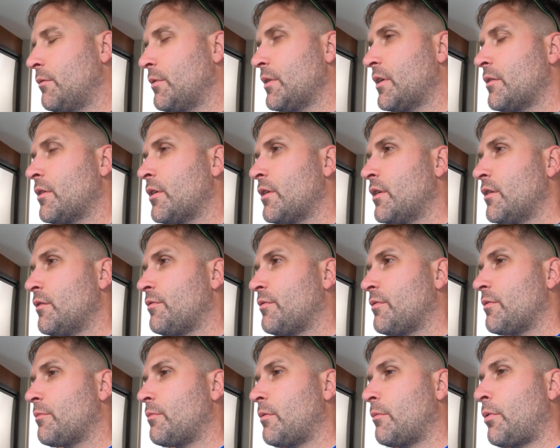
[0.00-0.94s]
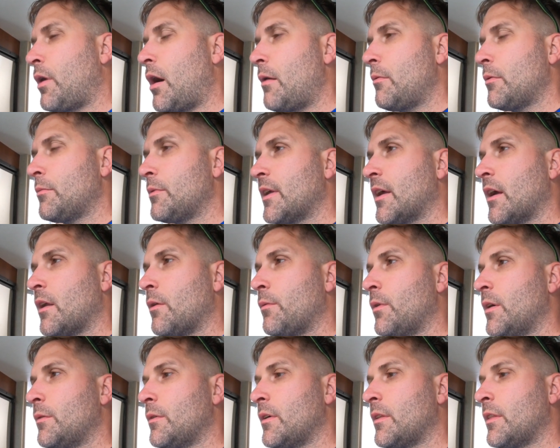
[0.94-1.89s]
We could have probably got
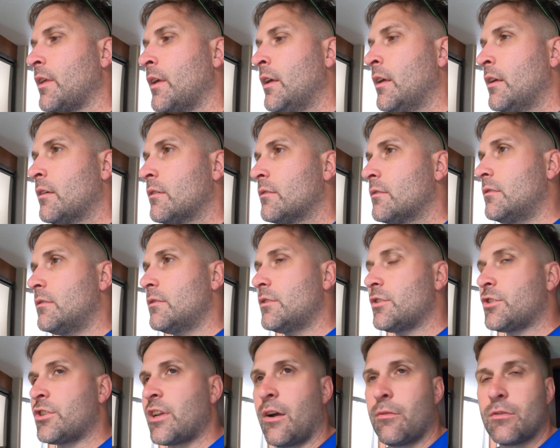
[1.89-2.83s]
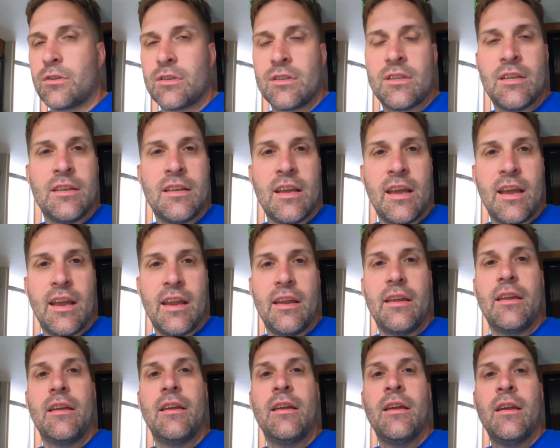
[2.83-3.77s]
away with showers
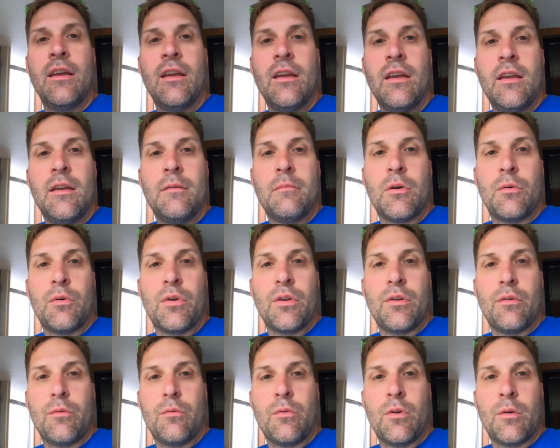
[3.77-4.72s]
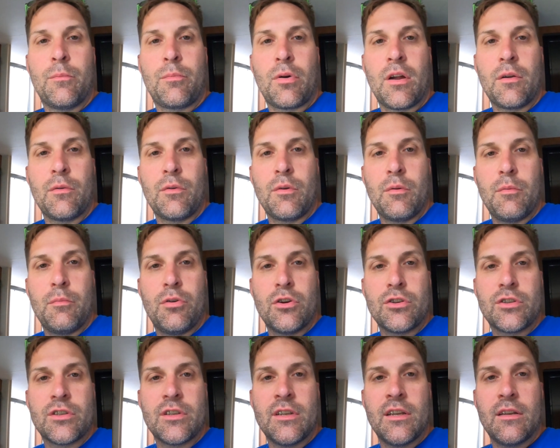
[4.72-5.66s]
today. Yeah. But we probably would have been
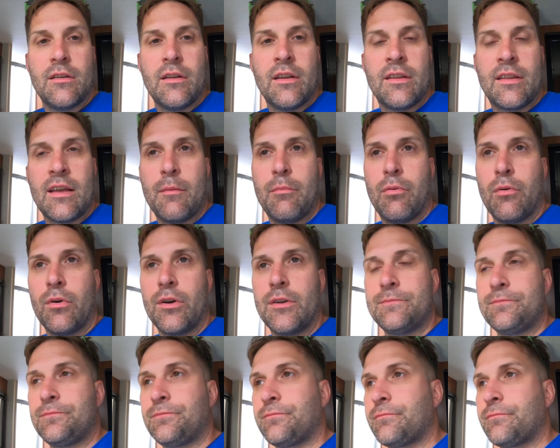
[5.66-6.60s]
pushing it at that point.